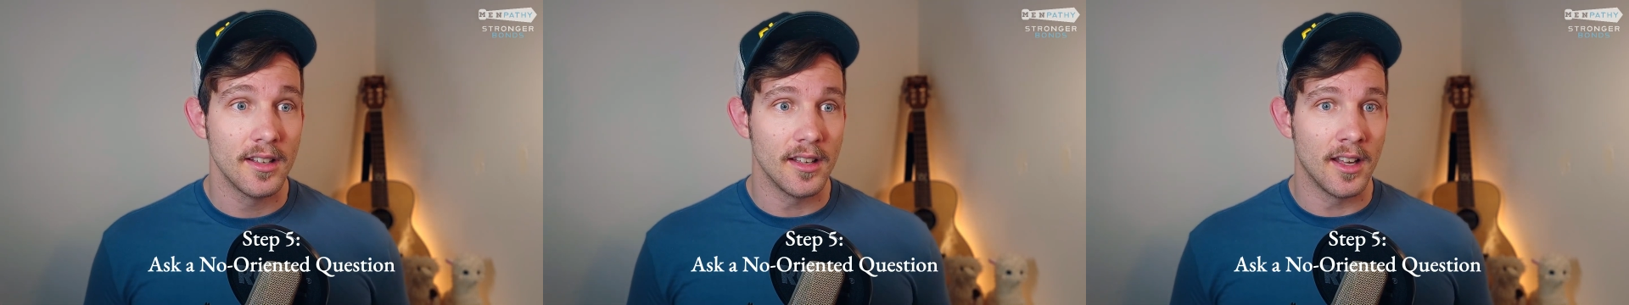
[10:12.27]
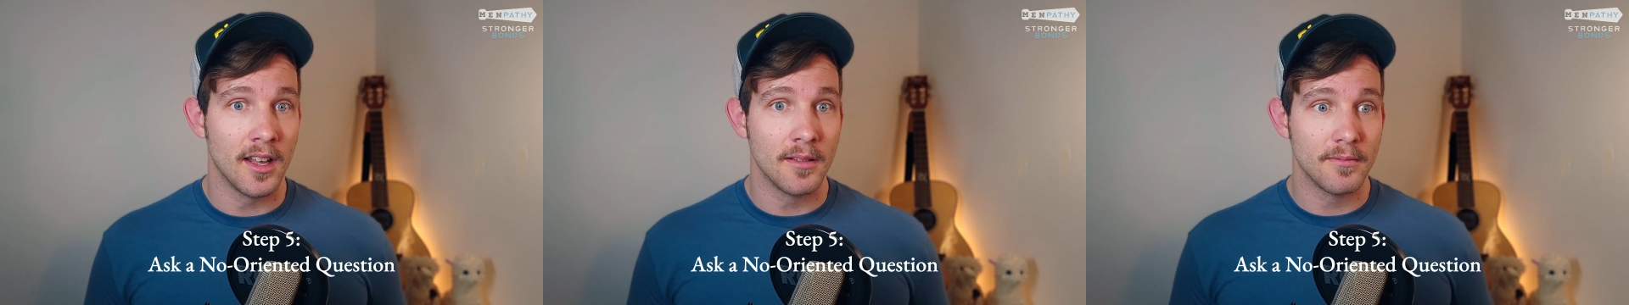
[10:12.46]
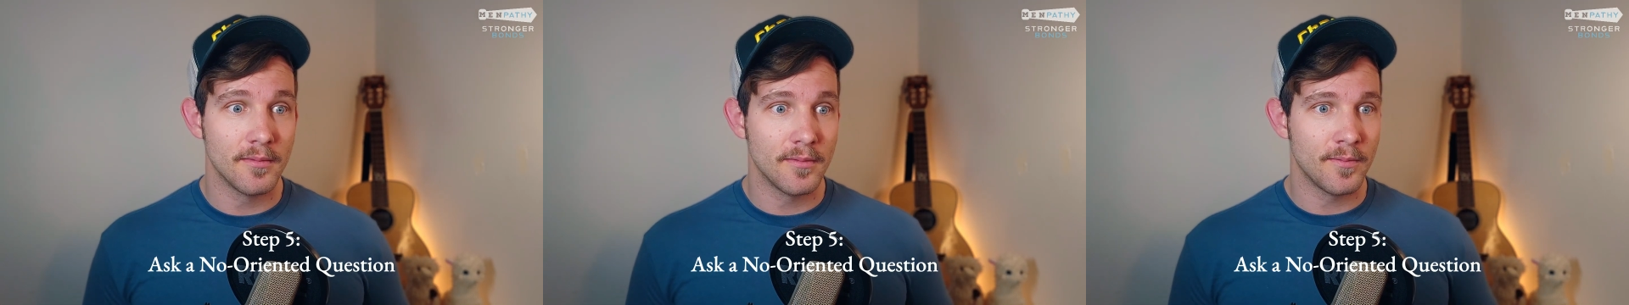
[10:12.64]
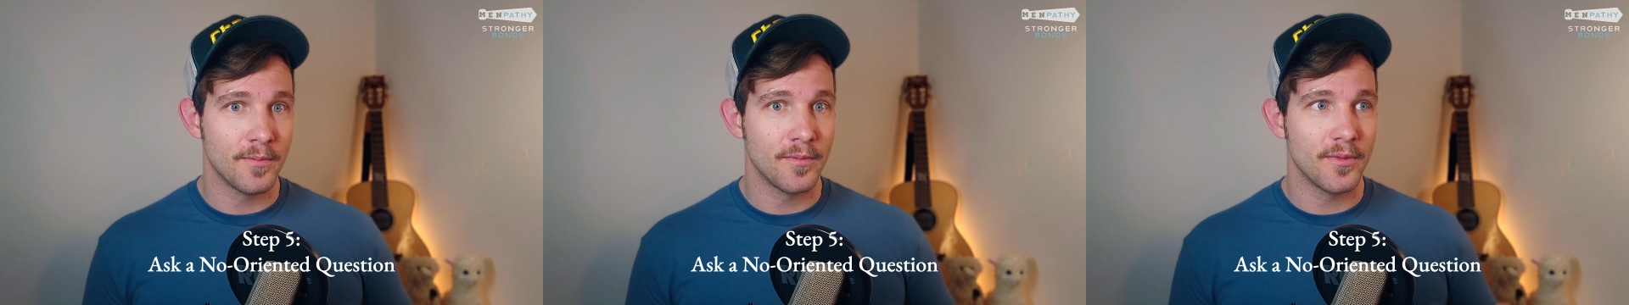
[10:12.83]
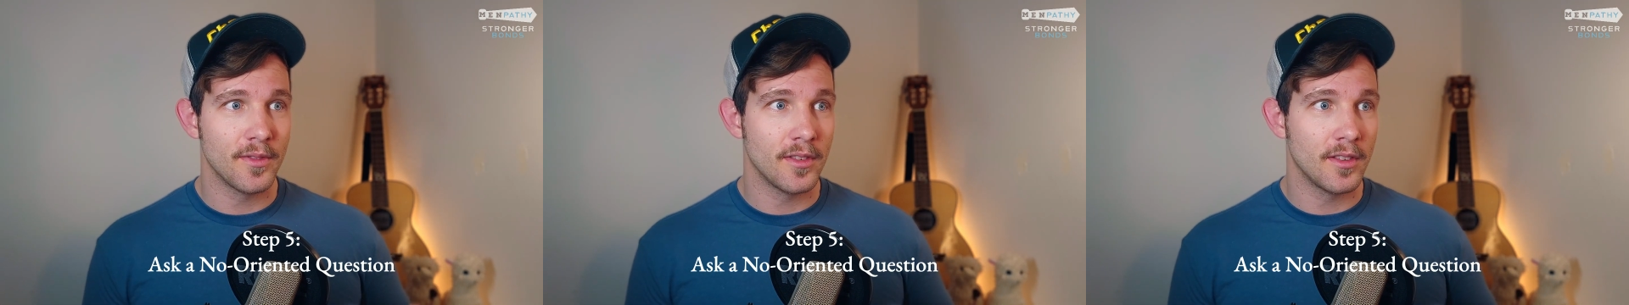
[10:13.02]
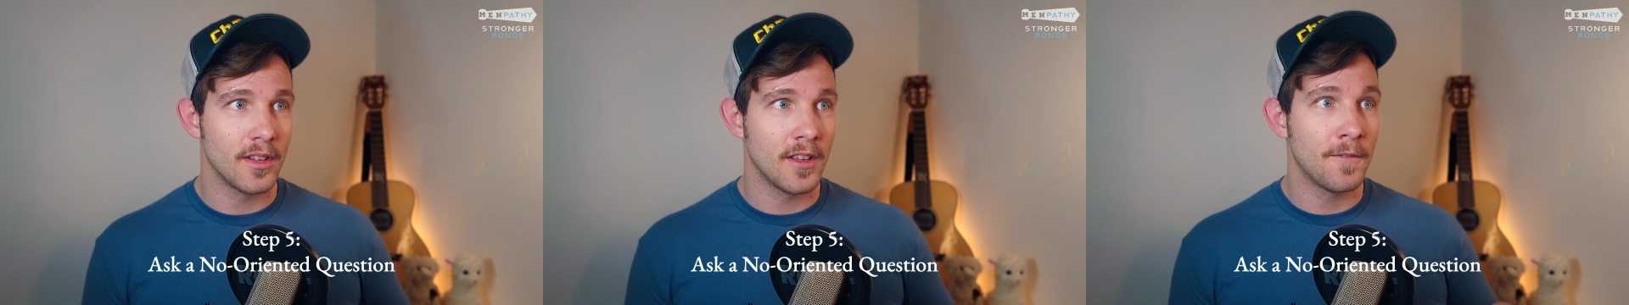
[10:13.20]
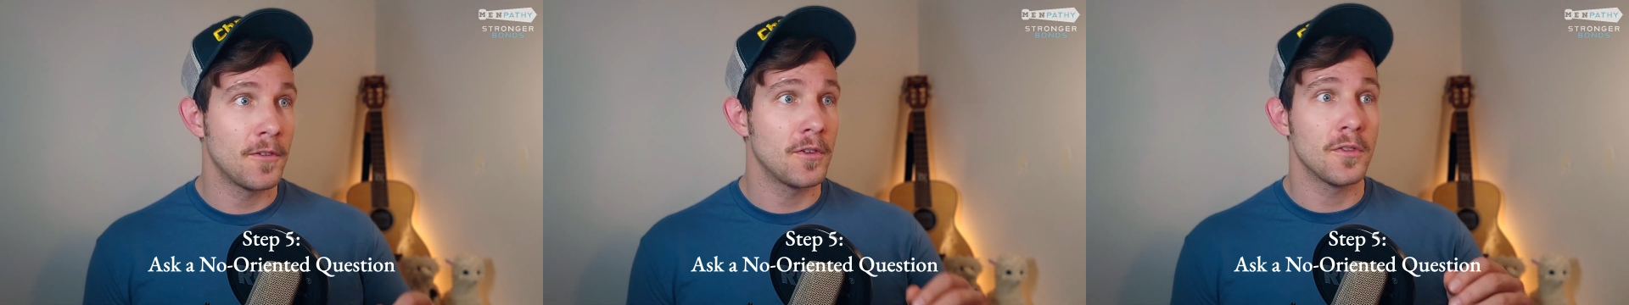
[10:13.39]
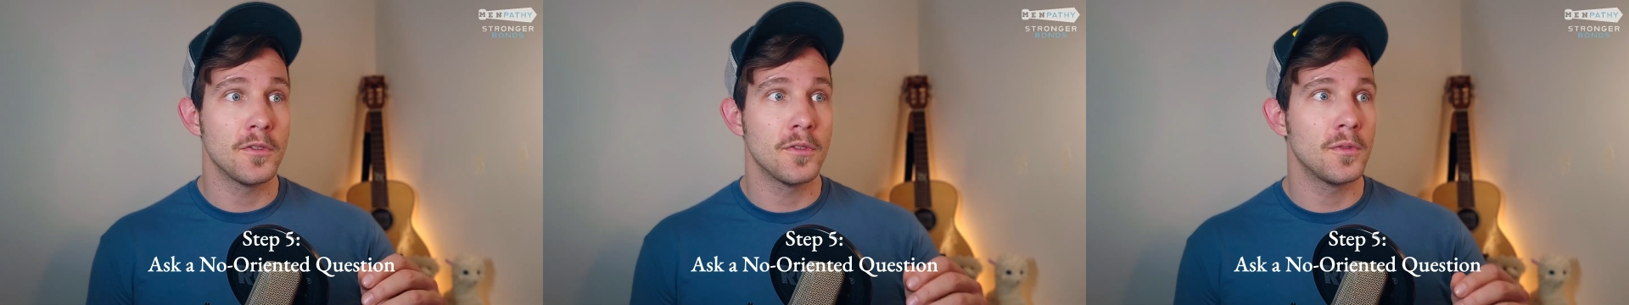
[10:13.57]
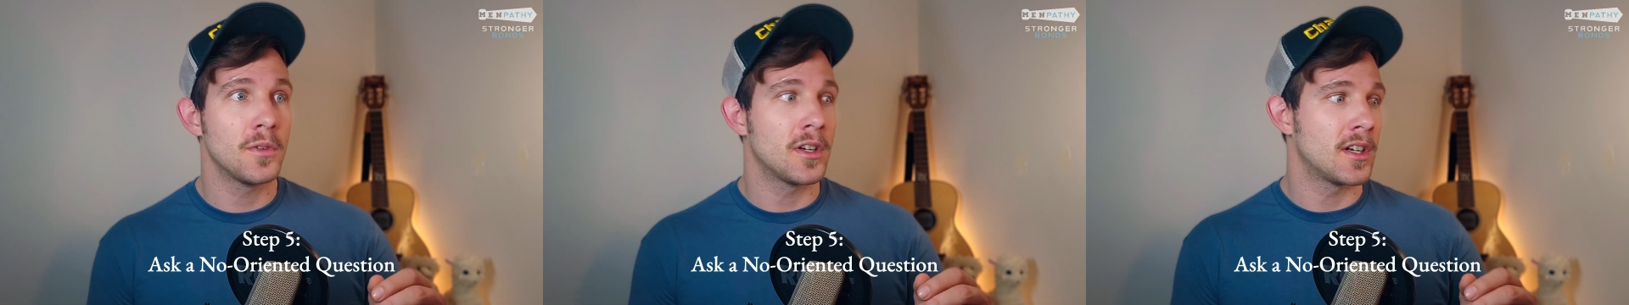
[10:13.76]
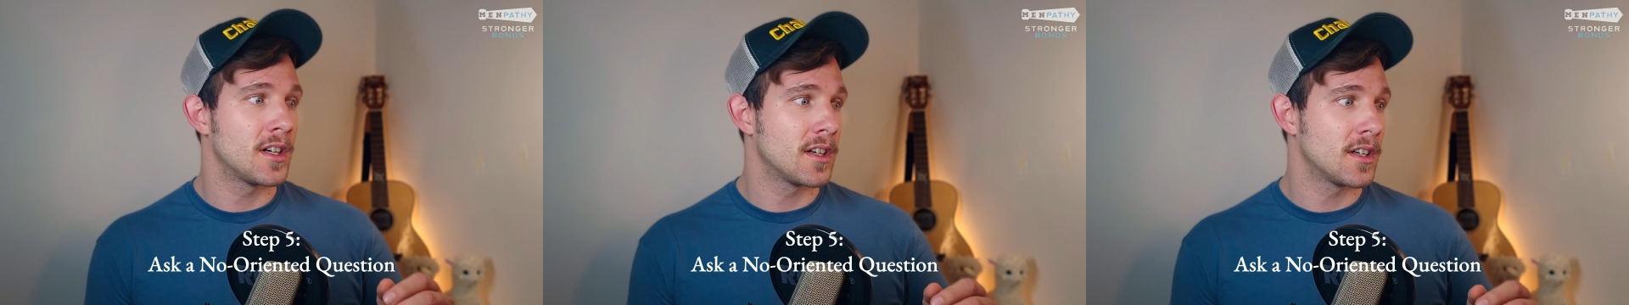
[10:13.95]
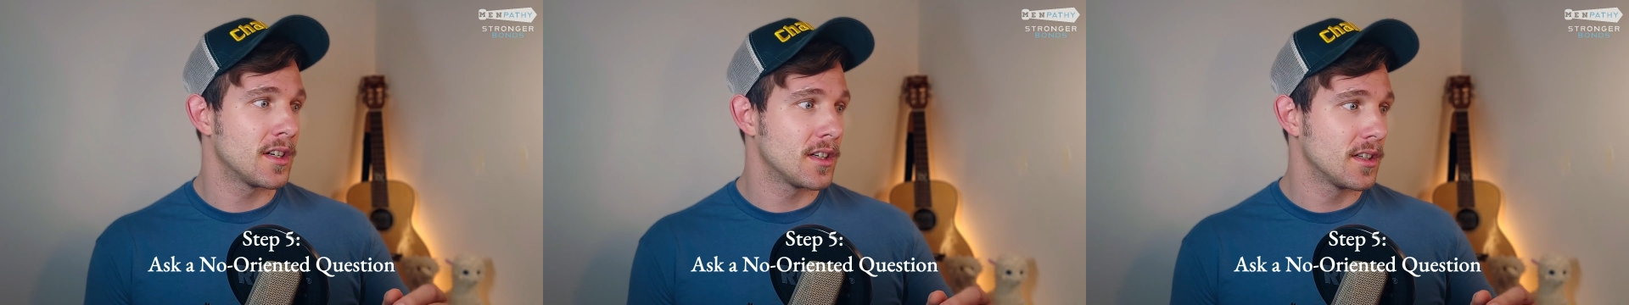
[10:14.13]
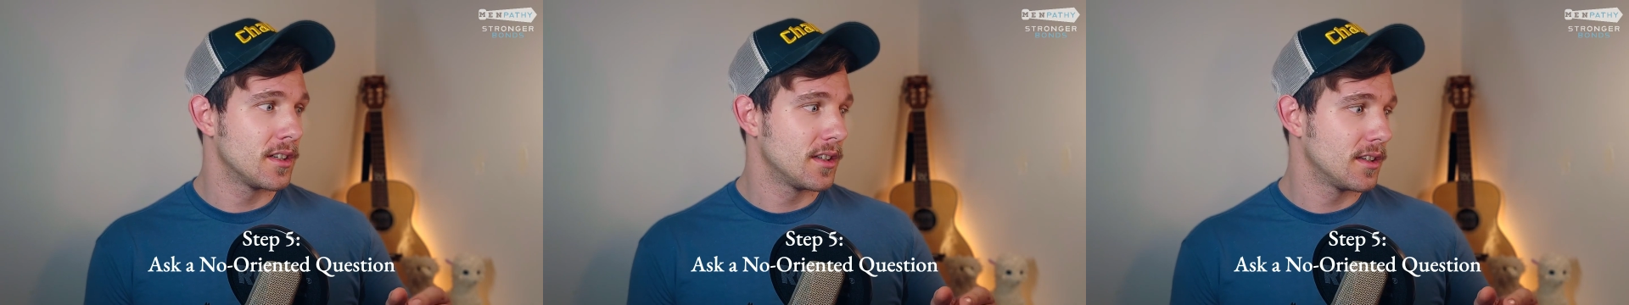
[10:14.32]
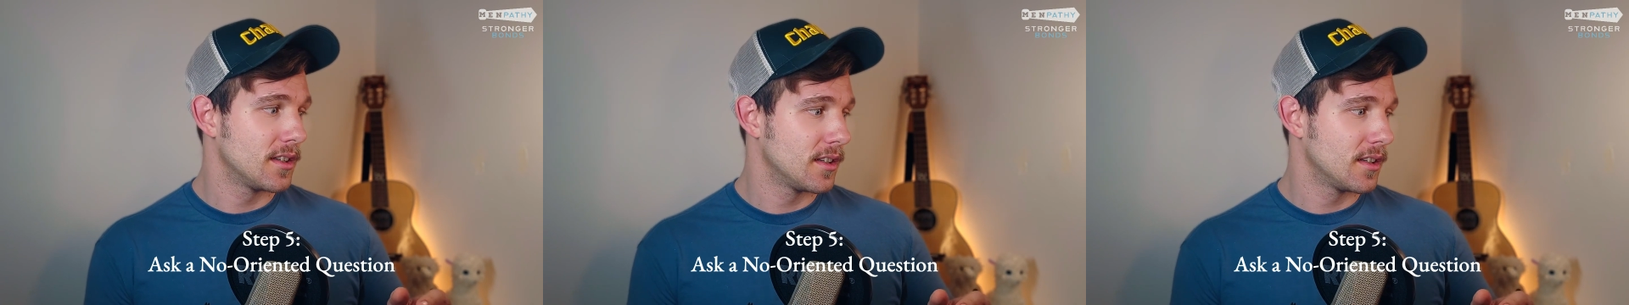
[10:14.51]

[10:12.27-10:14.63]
Um, if you are